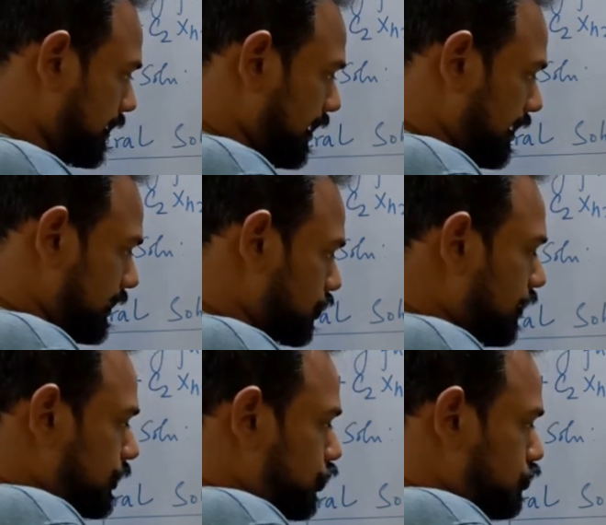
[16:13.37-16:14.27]
But
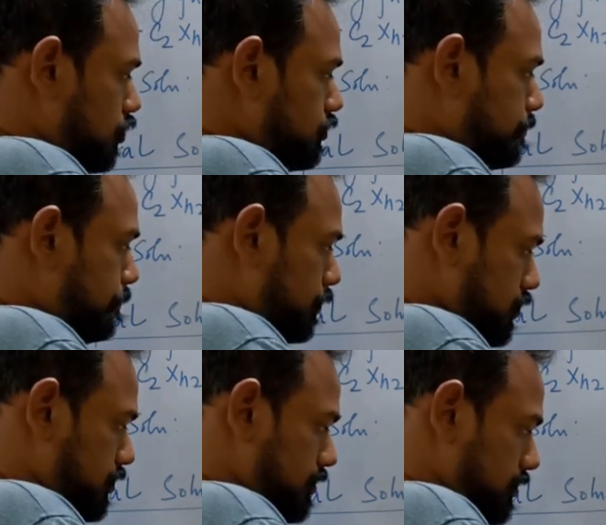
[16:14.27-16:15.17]
as long as you don't
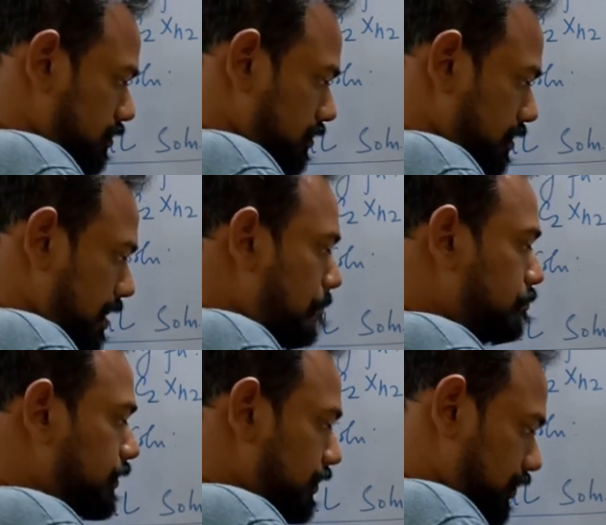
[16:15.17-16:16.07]
put
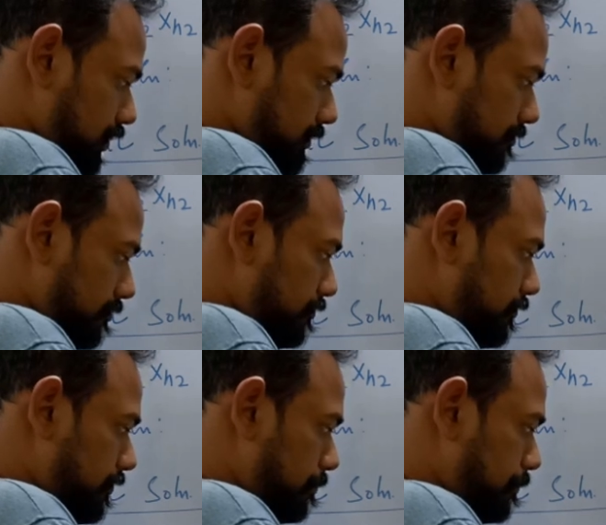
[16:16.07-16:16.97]
numbers,
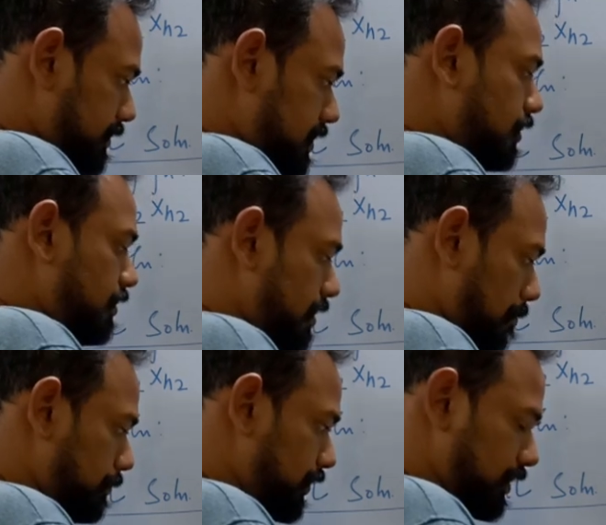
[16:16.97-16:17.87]
particular
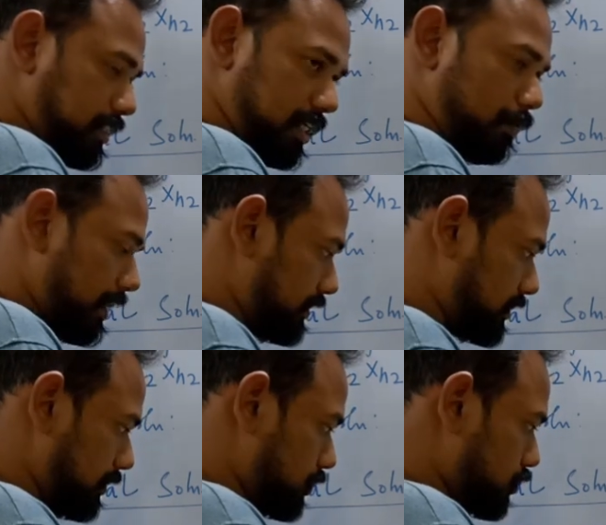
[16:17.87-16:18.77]
numbers in C1
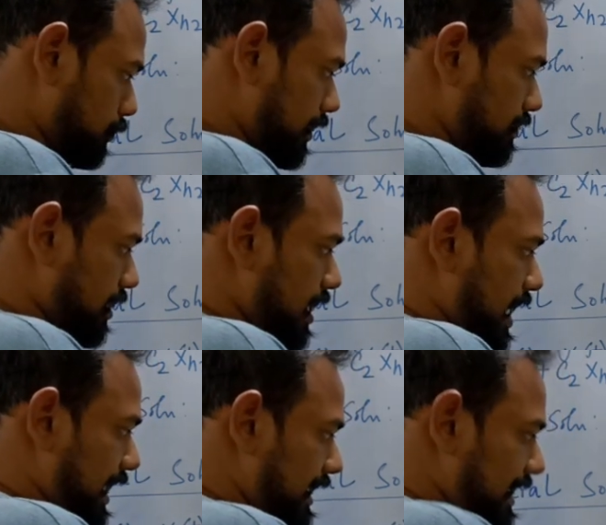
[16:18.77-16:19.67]
and C2
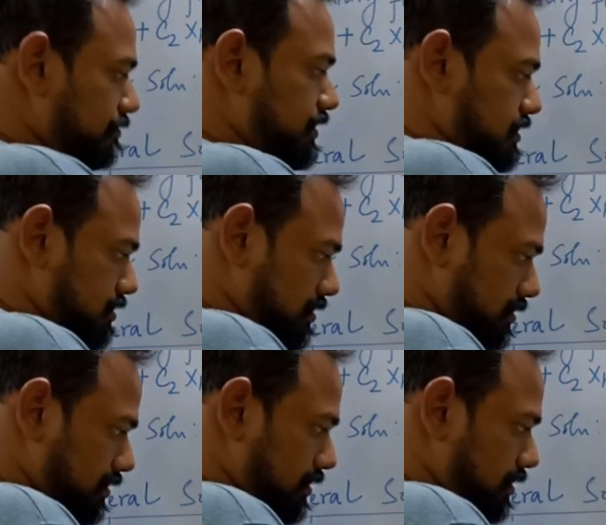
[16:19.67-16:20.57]
and leave
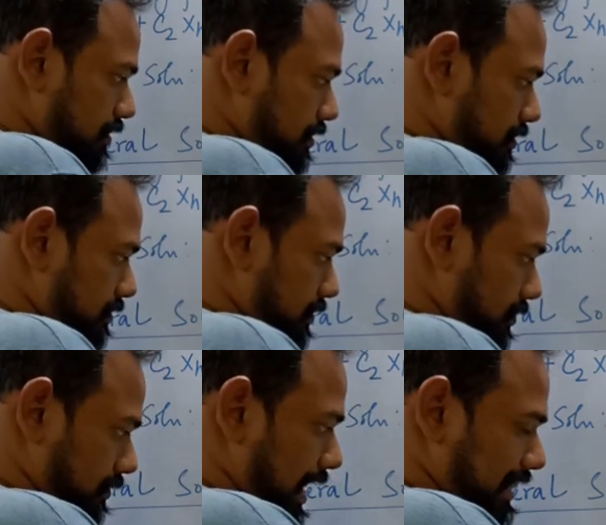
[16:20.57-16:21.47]
it,
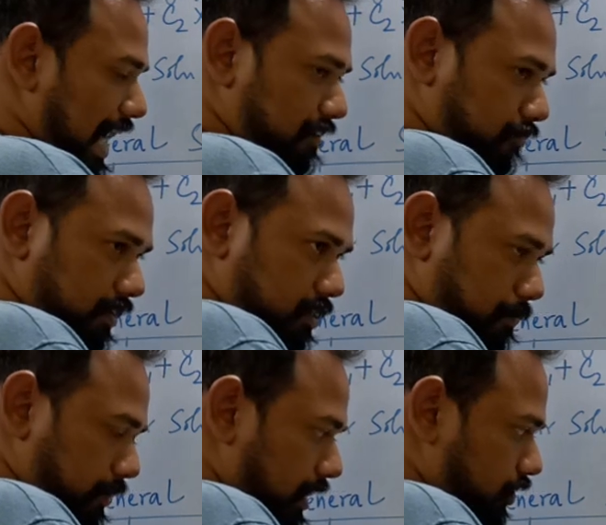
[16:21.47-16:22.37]
like that for
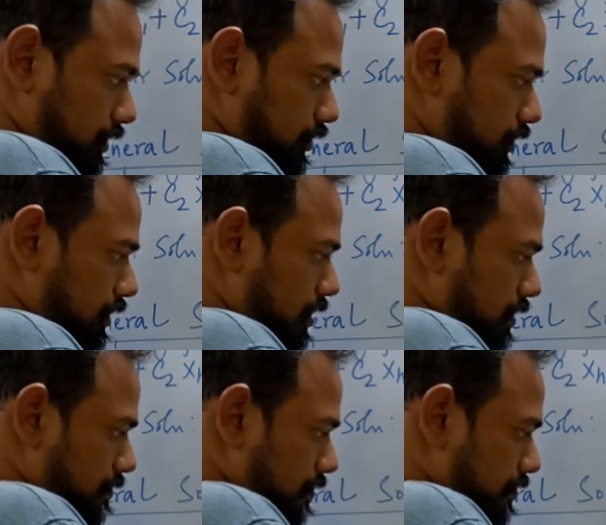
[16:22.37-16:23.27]
interpretations,
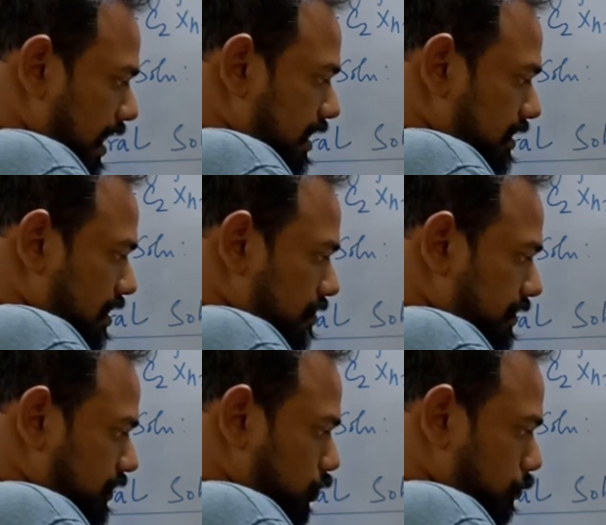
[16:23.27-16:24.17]
then
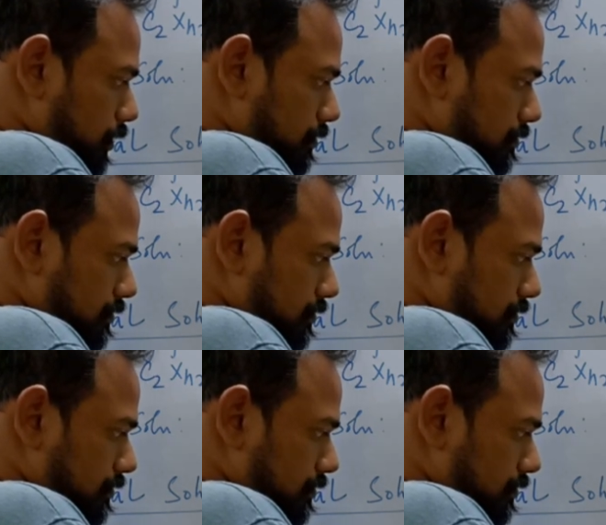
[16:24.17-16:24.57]
this